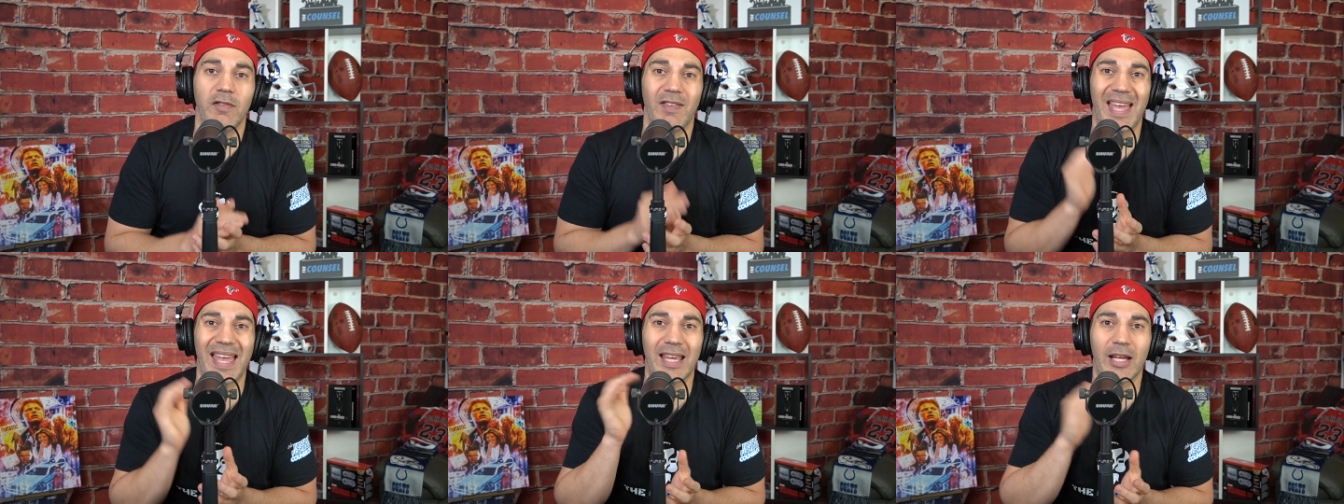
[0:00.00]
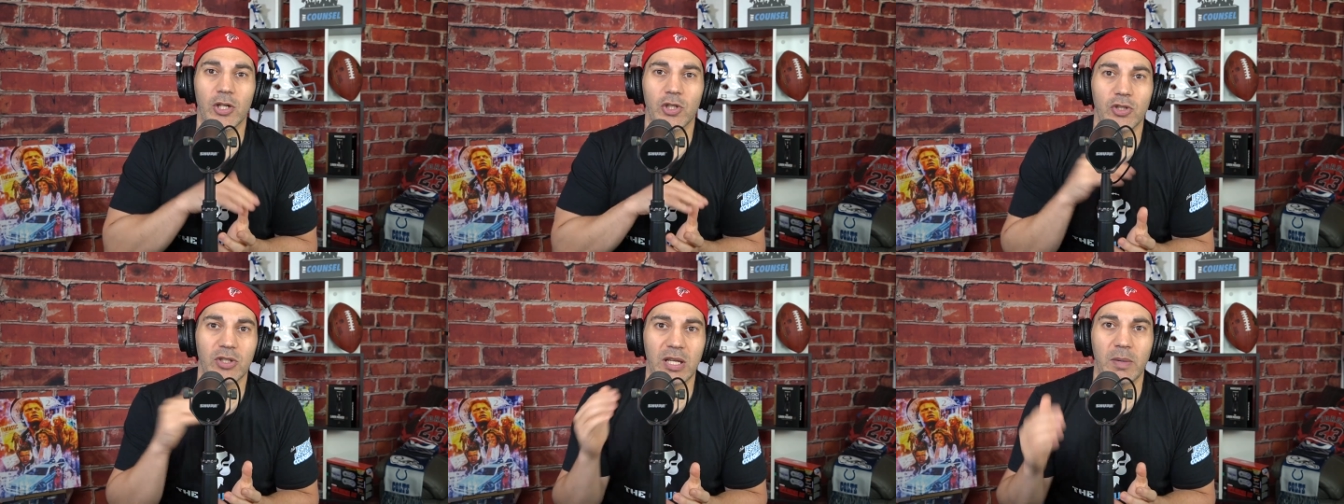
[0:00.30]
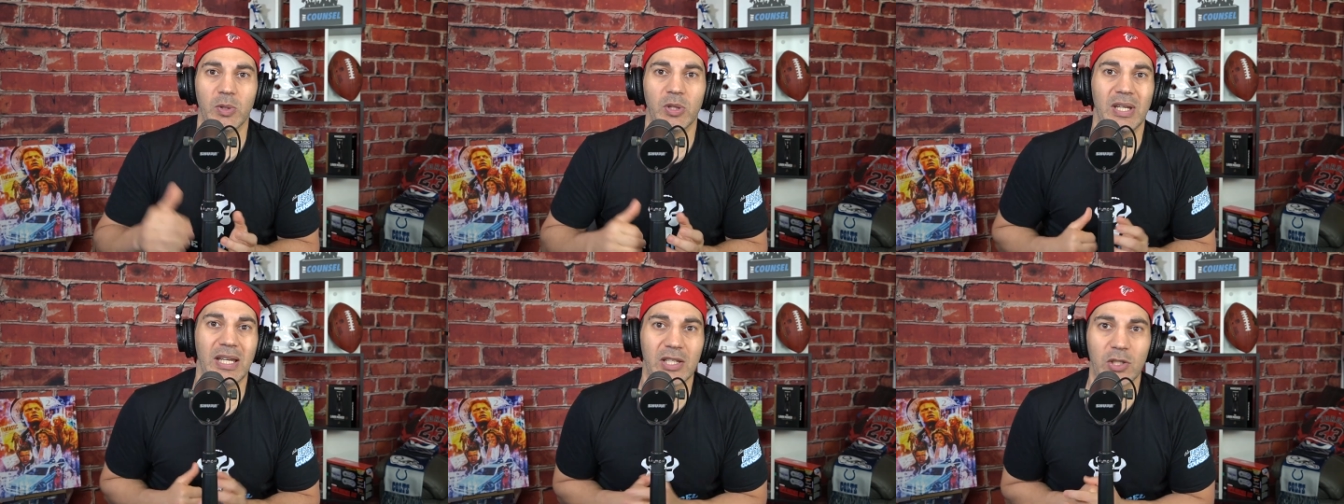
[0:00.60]
you've anchored your
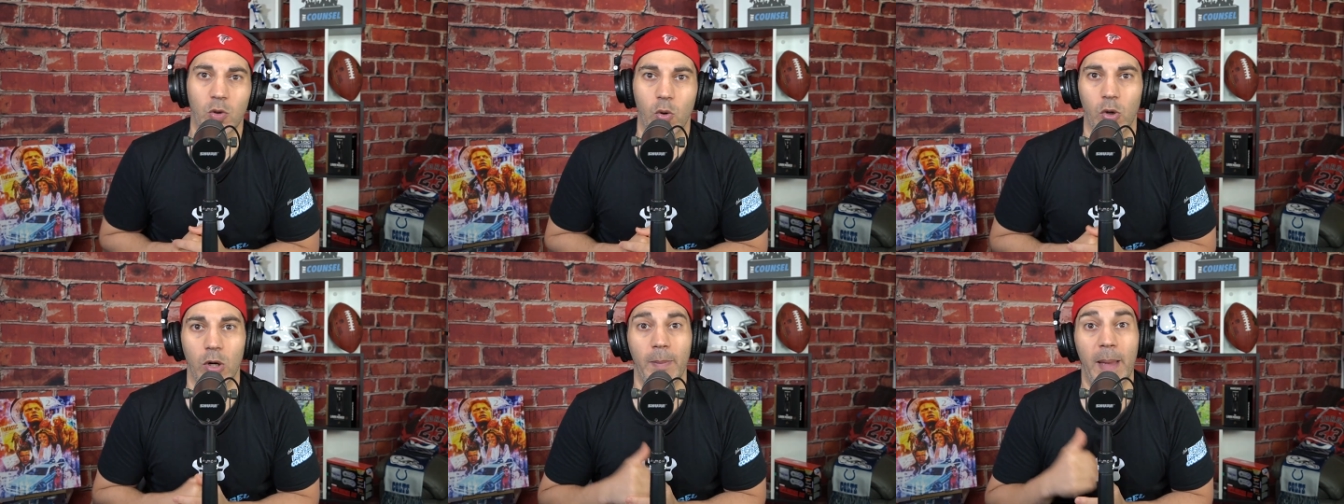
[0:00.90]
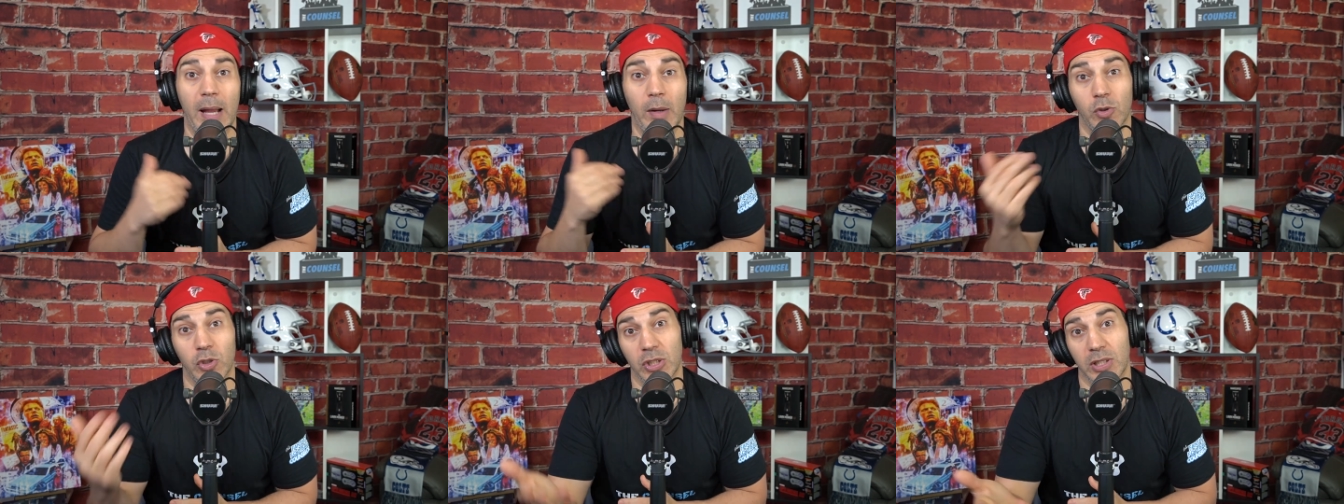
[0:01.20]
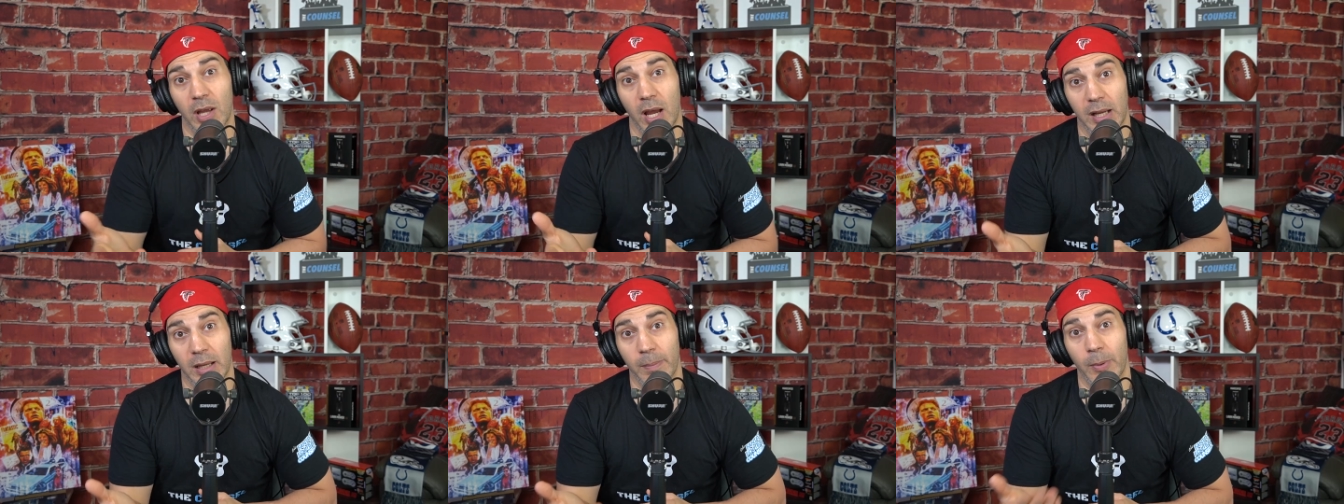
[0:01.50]
team with an ace quarterback, which we'll
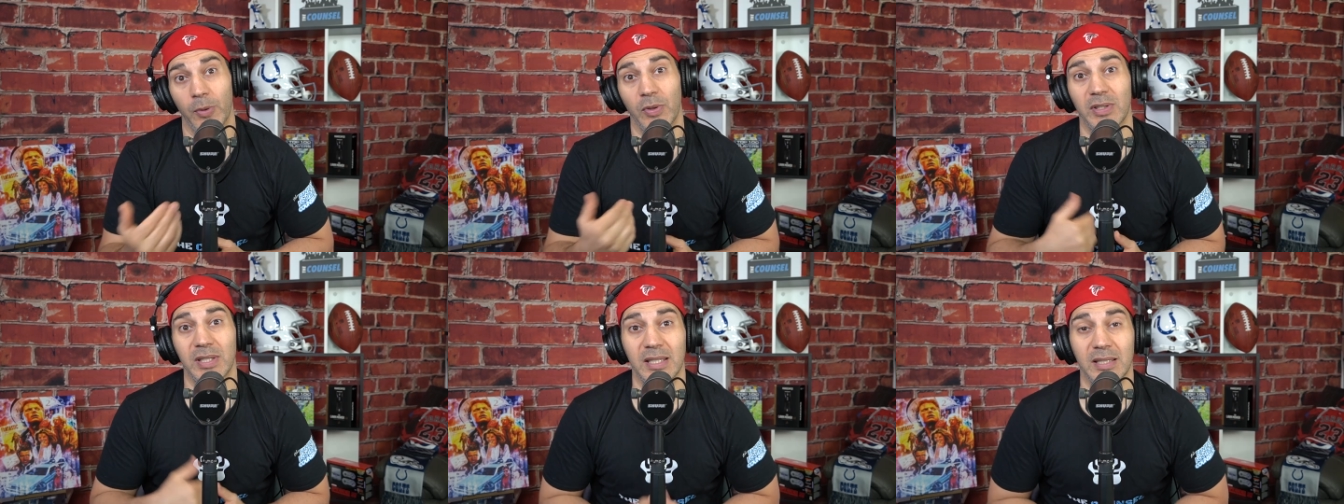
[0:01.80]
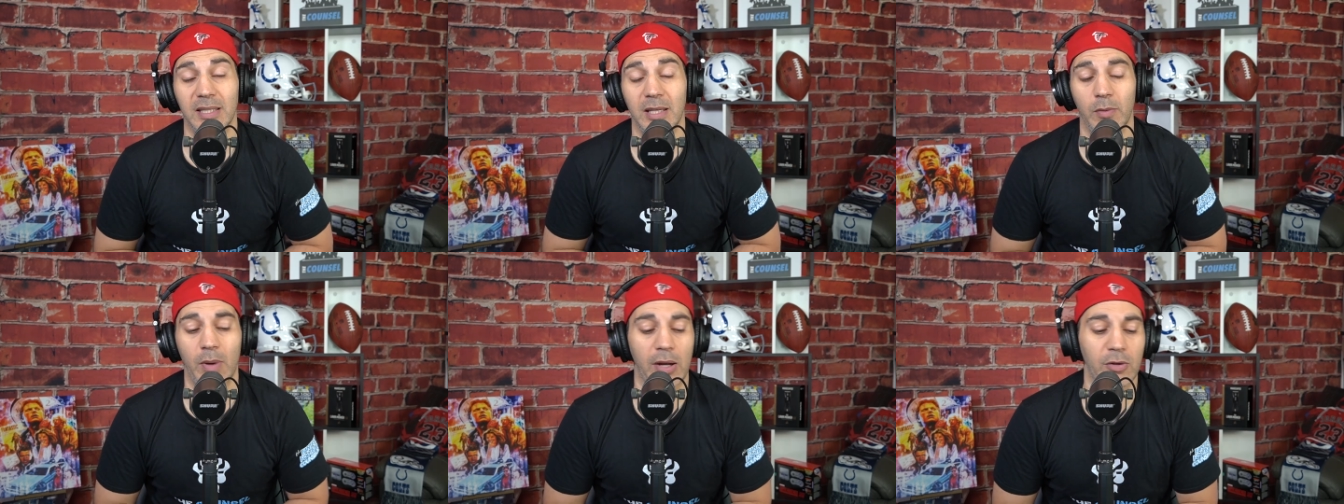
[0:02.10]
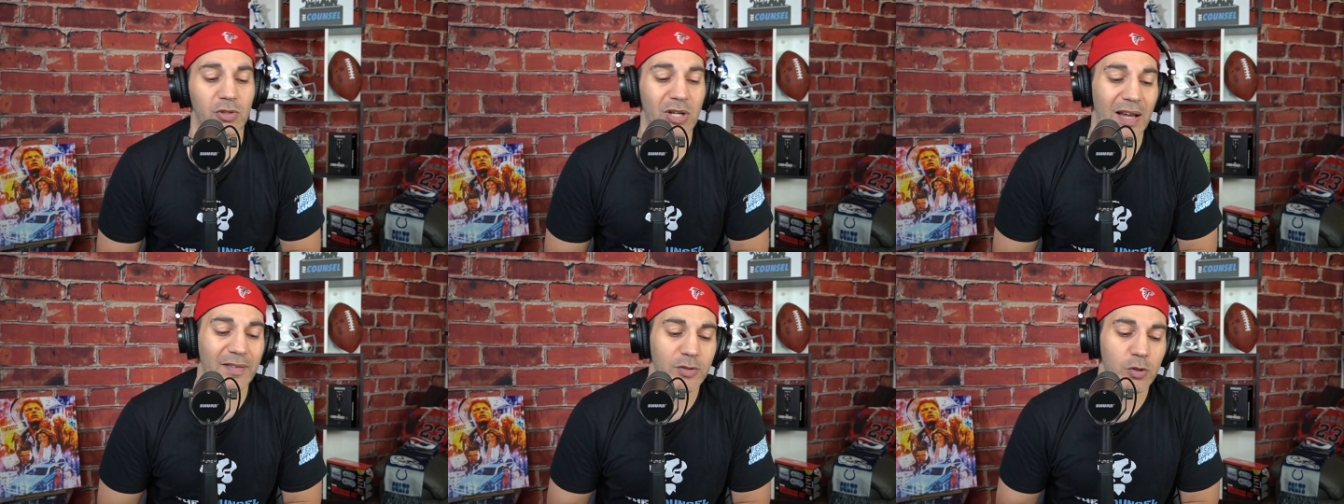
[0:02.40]
talk about in the 16
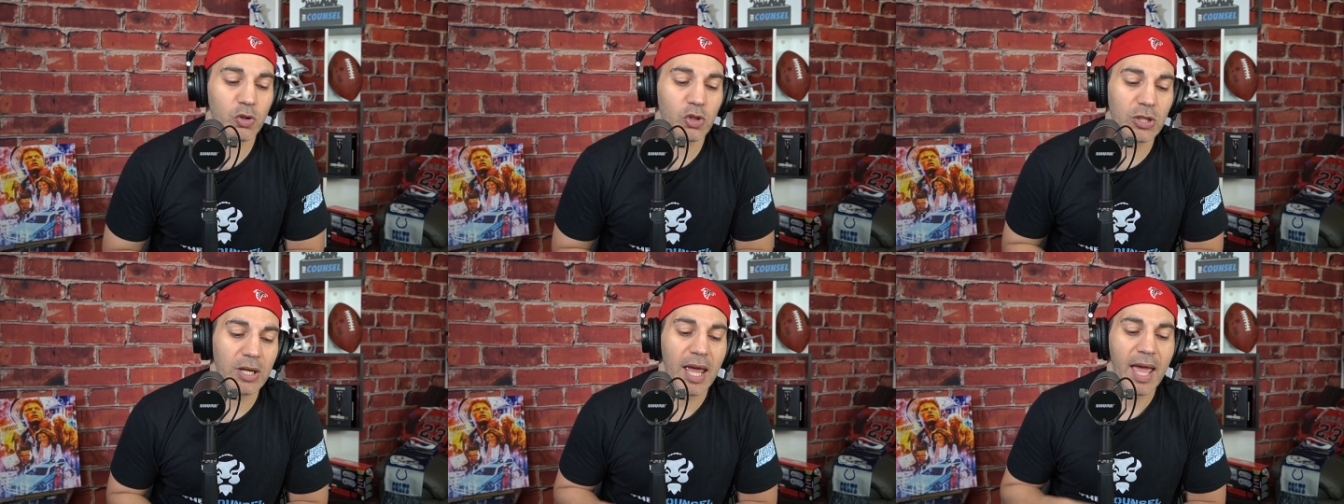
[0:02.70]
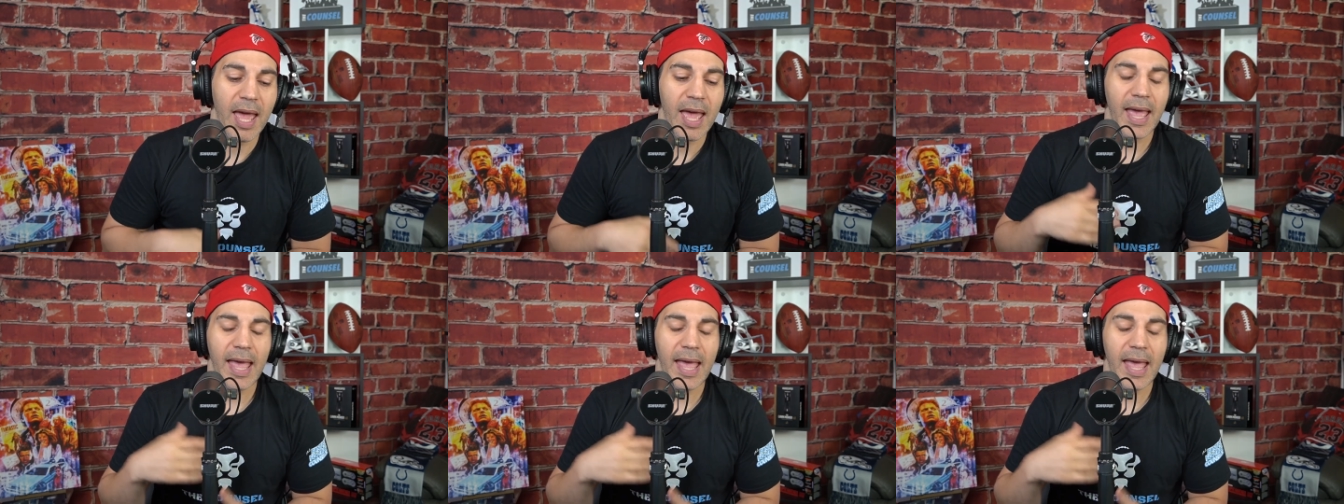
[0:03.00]
round draft solution,